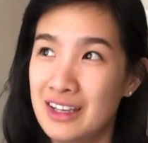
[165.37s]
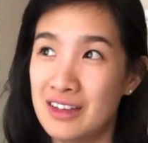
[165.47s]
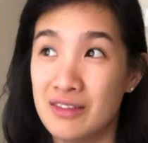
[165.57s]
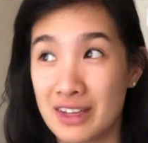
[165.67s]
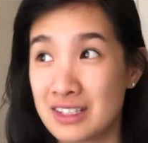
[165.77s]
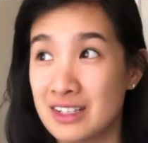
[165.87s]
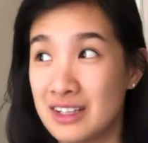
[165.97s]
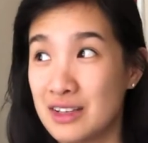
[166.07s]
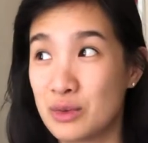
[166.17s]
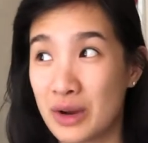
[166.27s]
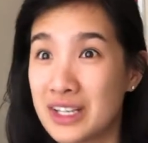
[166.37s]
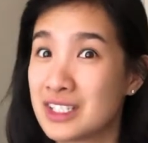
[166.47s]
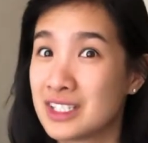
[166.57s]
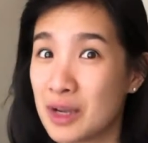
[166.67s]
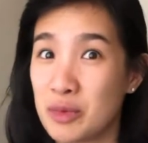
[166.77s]
invest in the right
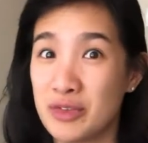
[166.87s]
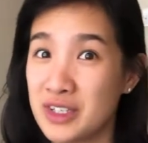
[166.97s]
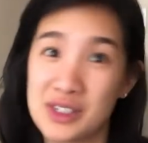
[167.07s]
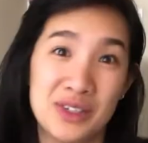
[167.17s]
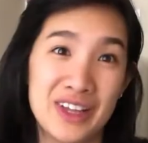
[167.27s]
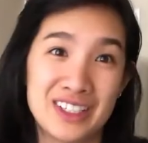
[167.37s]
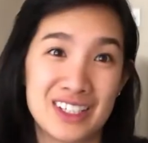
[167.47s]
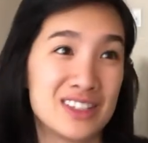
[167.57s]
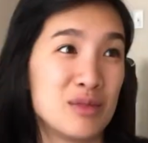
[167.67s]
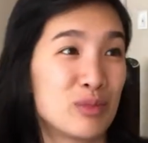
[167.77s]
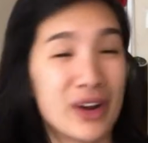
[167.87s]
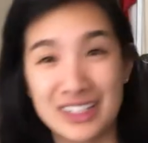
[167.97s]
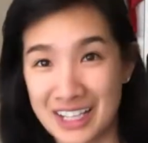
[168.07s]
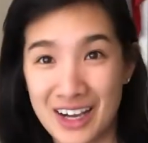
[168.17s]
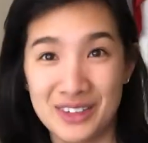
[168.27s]
type of vehicle that doesn't
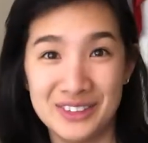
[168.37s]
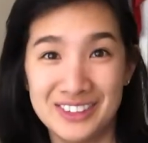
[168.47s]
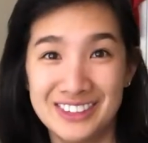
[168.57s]
break down,